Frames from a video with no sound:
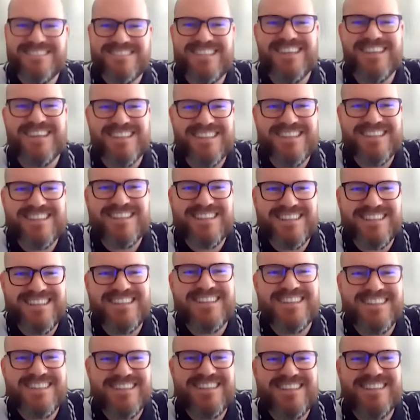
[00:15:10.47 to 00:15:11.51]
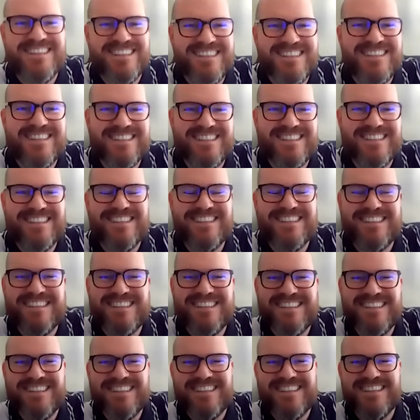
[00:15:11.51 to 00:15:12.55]

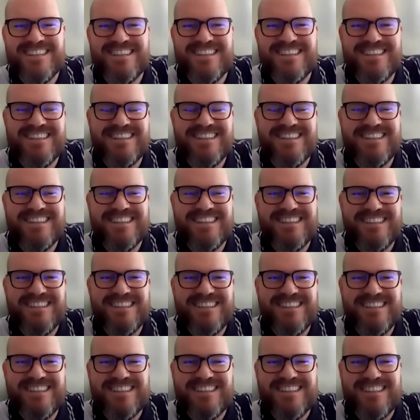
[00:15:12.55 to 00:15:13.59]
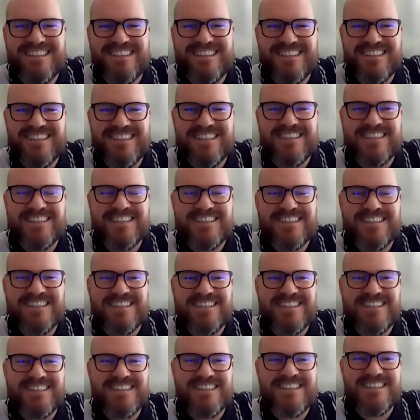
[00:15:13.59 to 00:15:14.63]

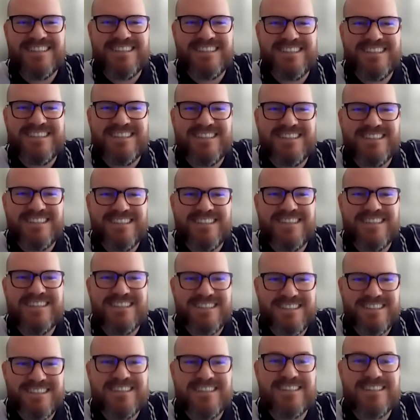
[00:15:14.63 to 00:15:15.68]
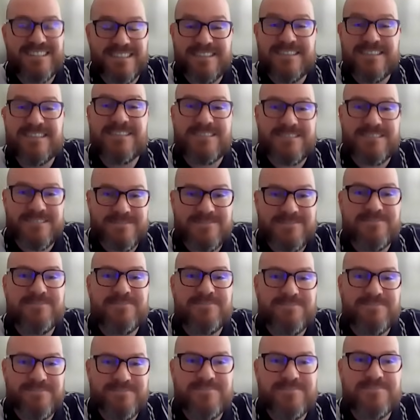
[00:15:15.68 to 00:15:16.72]

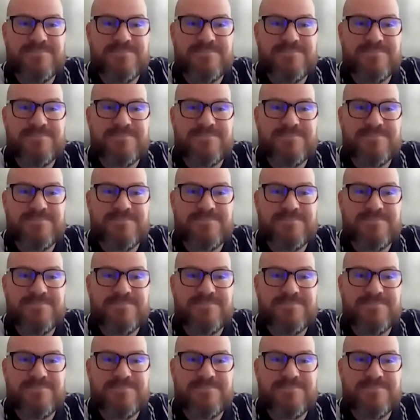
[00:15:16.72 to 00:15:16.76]
[no speech]